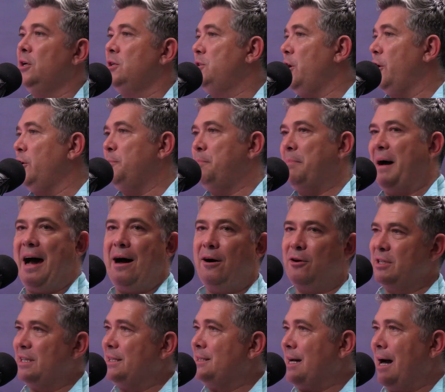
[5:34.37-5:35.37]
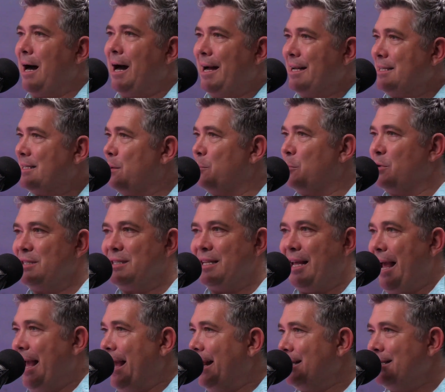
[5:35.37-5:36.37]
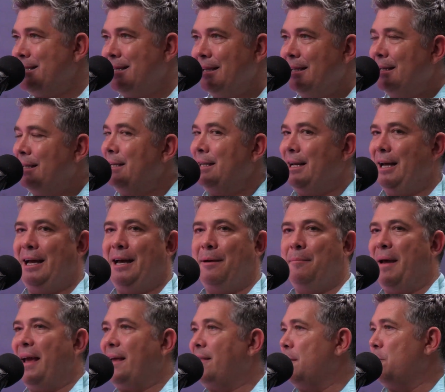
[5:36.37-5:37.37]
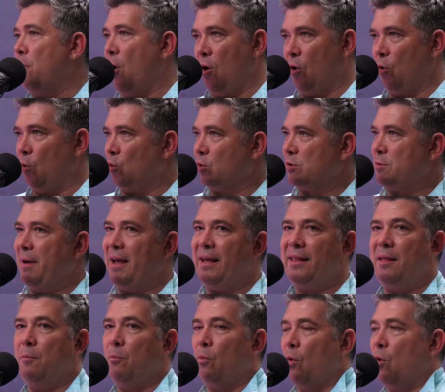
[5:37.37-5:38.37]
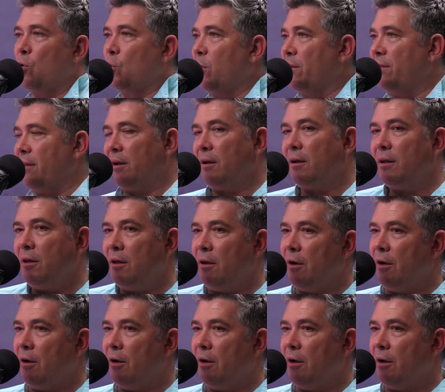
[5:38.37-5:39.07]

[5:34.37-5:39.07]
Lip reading: Don't powder dye someone's head, make them old, make them walk with a